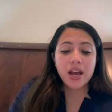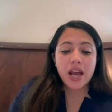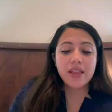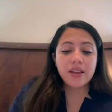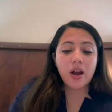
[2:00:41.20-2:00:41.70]

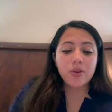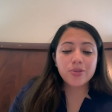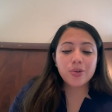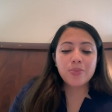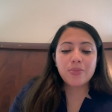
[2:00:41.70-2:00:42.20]
And they
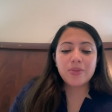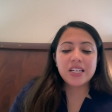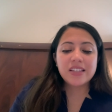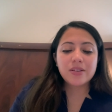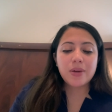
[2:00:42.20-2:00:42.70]
also
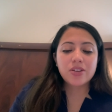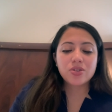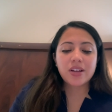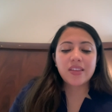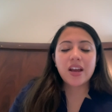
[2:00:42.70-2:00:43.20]
need to make
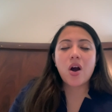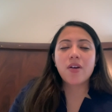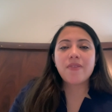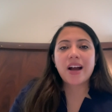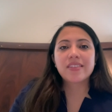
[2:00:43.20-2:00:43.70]
sure that they are
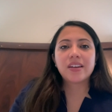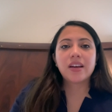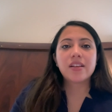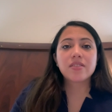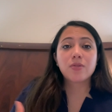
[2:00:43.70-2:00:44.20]
vaccinated
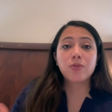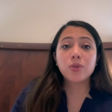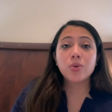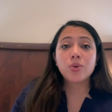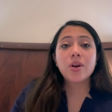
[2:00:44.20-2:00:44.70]
against the
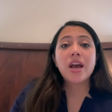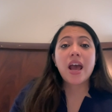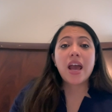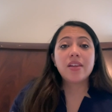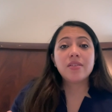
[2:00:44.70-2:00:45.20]
flu
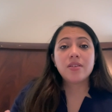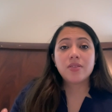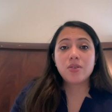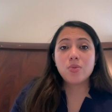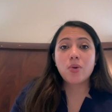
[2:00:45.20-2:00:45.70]
and
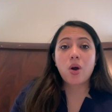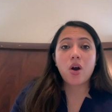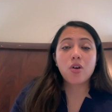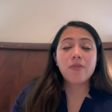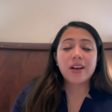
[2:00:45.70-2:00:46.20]
the
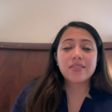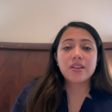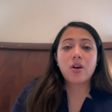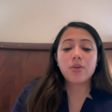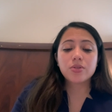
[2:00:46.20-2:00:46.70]
pneumococcal
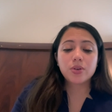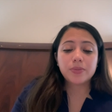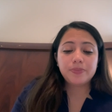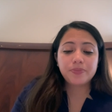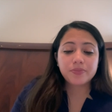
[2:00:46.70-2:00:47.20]
vaccine also.
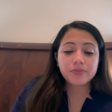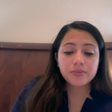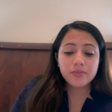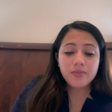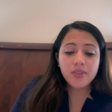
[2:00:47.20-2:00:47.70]

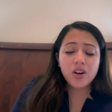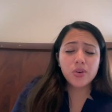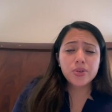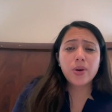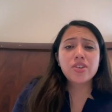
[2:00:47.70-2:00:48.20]

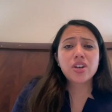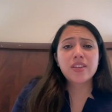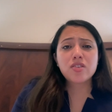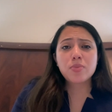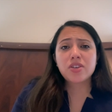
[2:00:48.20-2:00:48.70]
Also educate
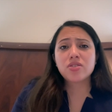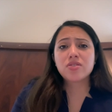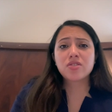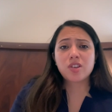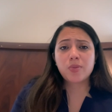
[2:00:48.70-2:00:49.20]
these patients
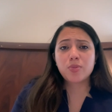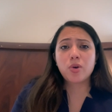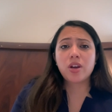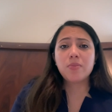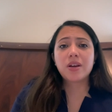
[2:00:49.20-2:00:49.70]
to stop
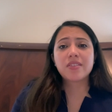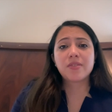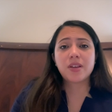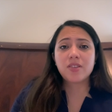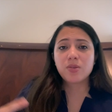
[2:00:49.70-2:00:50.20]
smoking because if
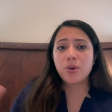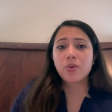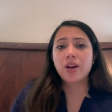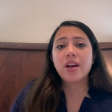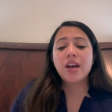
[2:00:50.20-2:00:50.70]
they
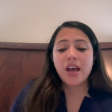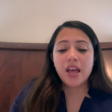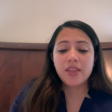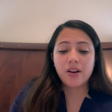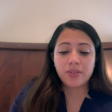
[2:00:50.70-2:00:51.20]
smoke
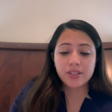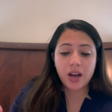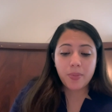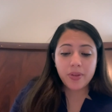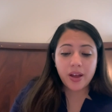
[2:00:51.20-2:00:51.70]
and then on
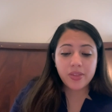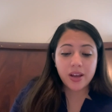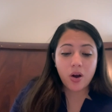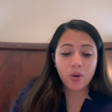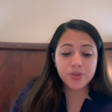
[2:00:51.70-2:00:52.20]
top of that, they
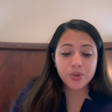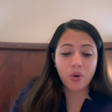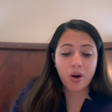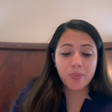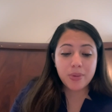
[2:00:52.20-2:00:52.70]
also
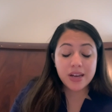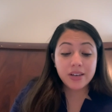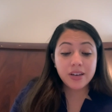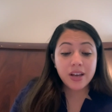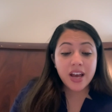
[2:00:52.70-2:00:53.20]
are
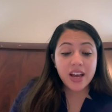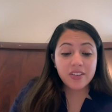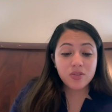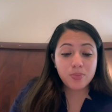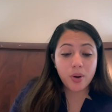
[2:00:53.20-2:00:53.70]
being
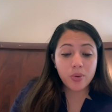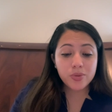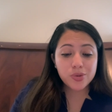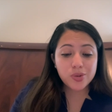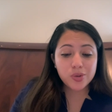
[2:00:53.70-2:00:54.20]

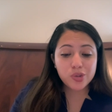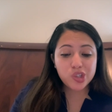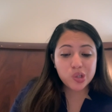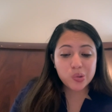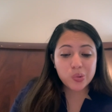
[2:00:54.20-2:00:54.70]
exposed
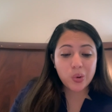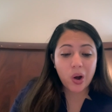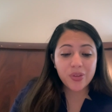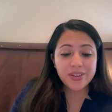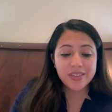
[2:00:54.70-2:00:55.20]
to
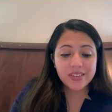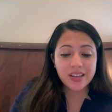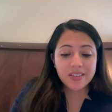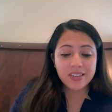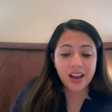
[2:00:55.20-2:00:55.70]
all these
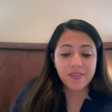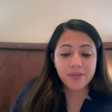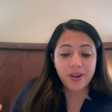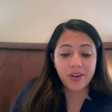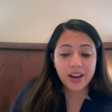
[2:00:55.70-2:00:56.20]
things, they have a
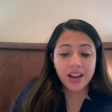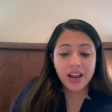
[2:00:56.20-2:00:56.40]
very